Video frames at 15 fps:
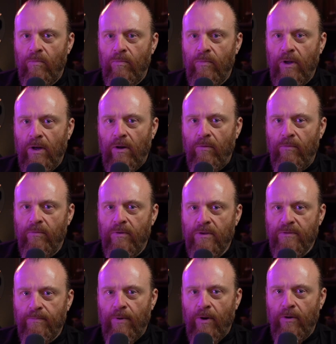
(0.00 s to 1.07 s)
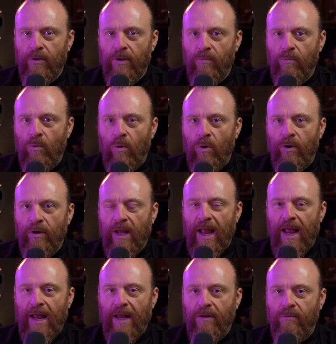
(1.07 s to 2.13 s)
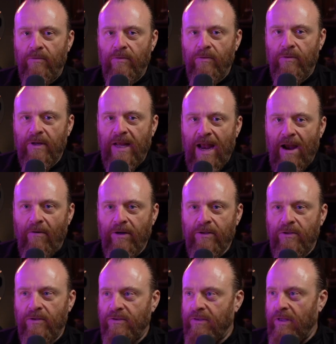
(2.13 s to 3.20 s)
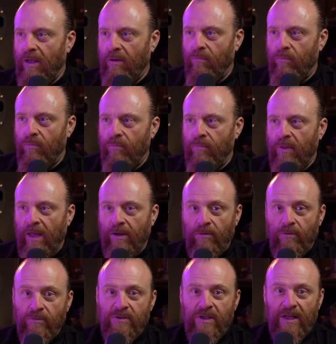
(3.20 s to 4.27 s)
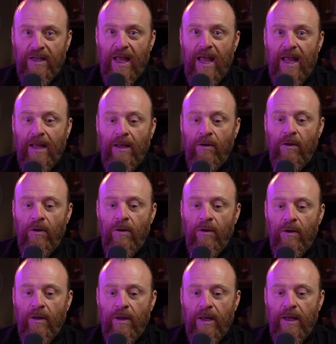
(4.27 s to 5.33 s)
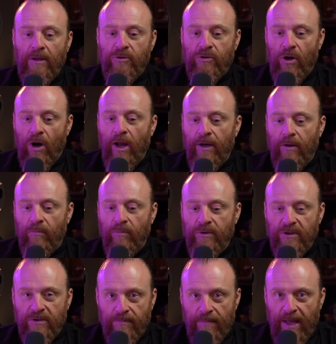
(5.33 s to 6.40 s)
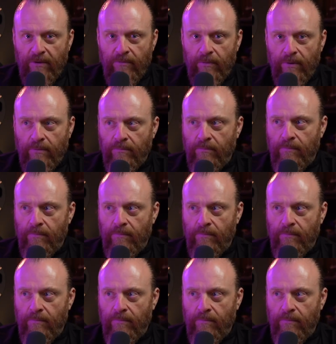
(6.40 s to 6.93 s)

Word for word: you know the spoken word and characters that they use today in China, which is Mandarin.